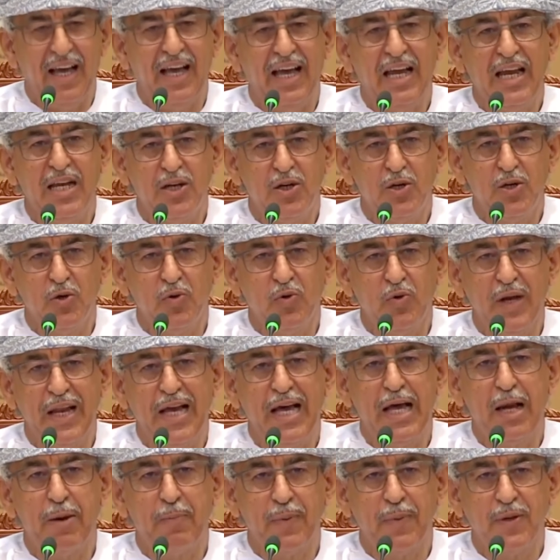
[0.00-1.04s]
and you will
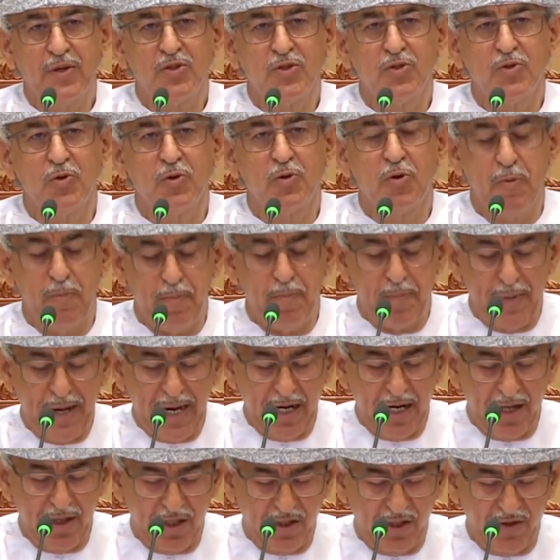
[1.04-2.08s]
help us to combat this